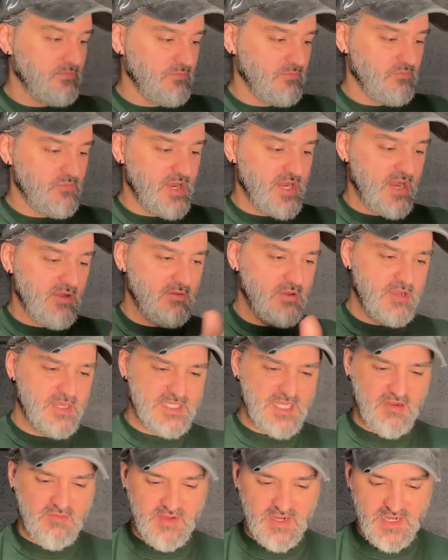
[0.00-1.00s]
red arrow. Is
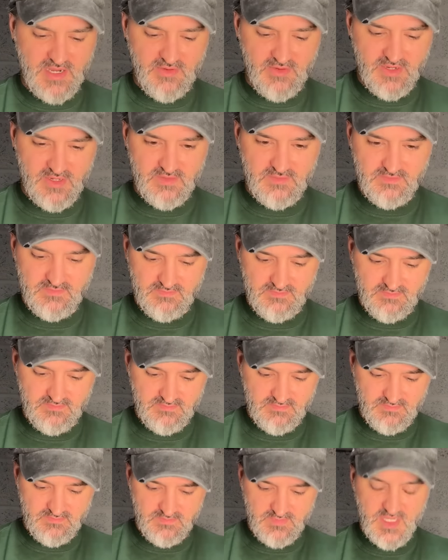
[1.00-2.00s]
that a red arrow?
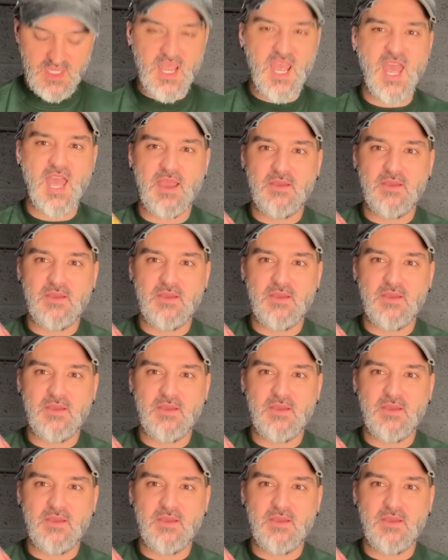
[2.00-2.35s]
Yeah.